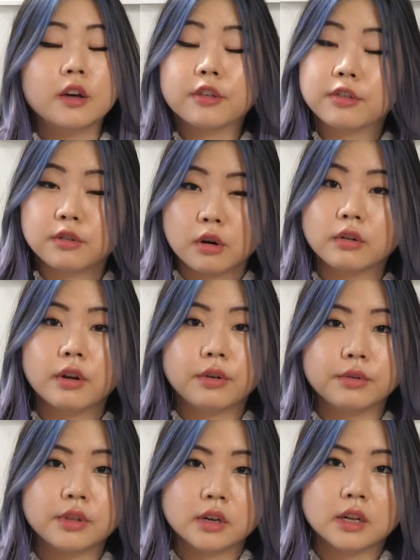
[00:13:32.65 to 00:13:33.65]

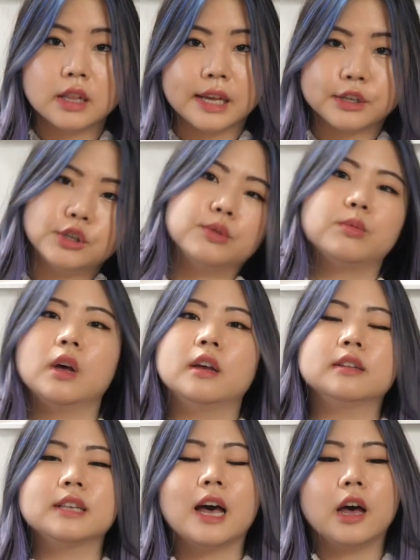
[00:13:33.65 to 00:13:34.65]
thorough the collection
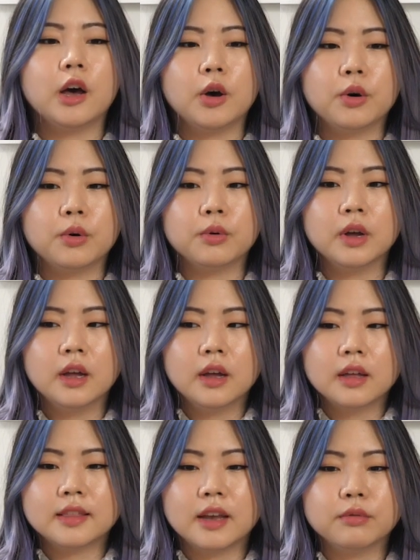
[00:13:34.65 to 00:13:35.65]
was, how
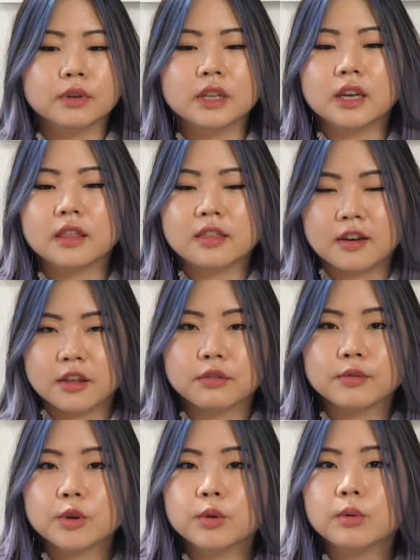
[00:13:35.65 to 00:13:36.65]
they really thought
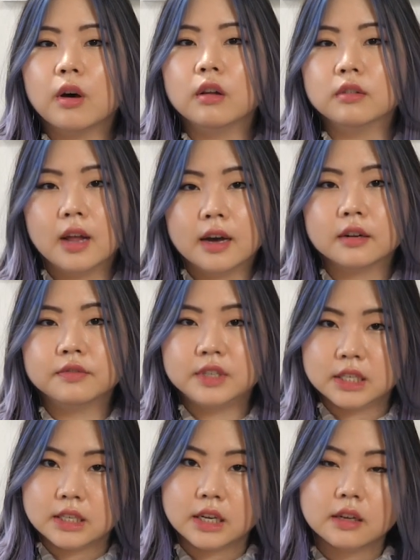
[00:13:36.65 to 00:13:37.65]
through a lot of
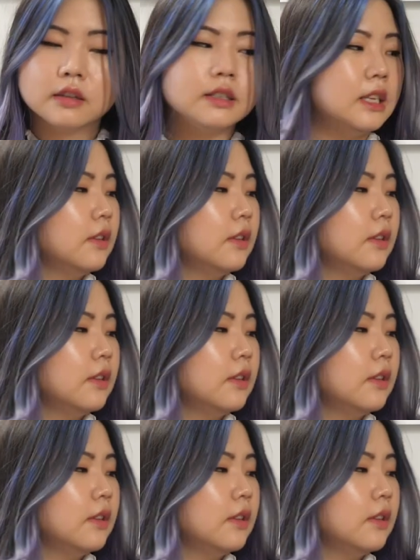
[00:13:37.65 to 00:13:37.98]
details.